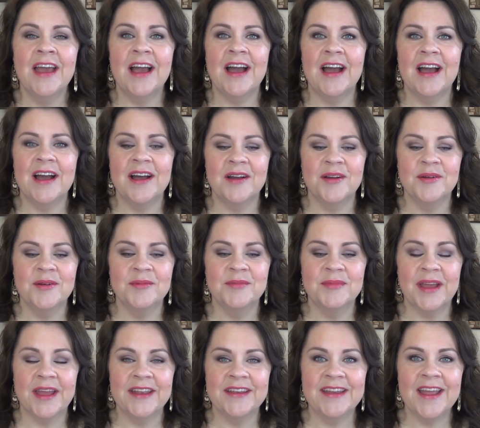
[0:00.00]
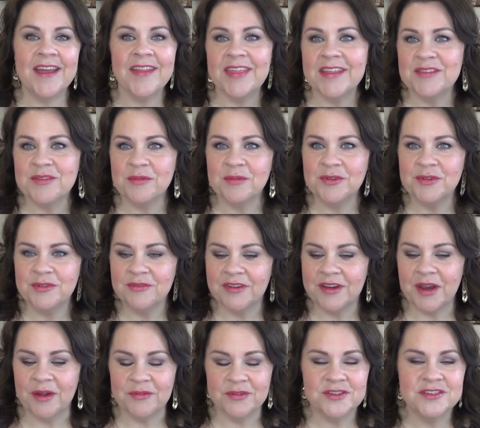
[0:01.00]
Um, and yeah, that's what we're doing
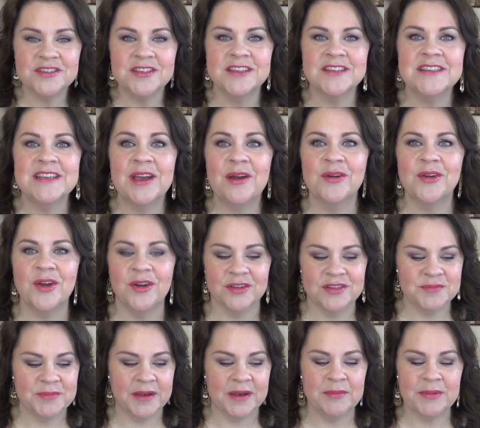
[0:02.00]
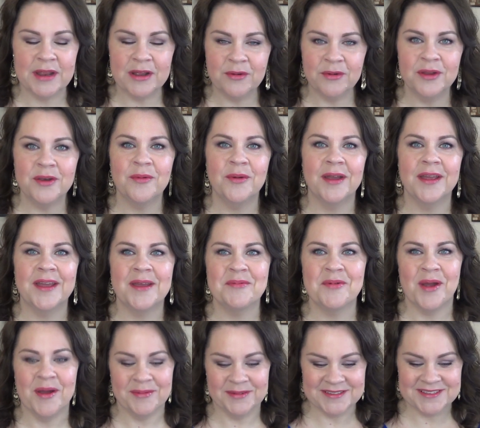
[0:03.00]
right now. We're just going to see how it goes. But I'm not going away, I
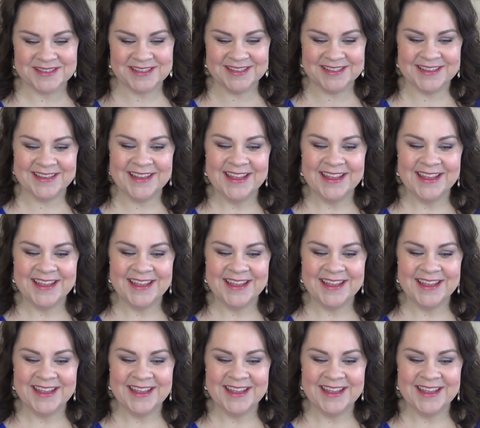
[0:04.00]
promise.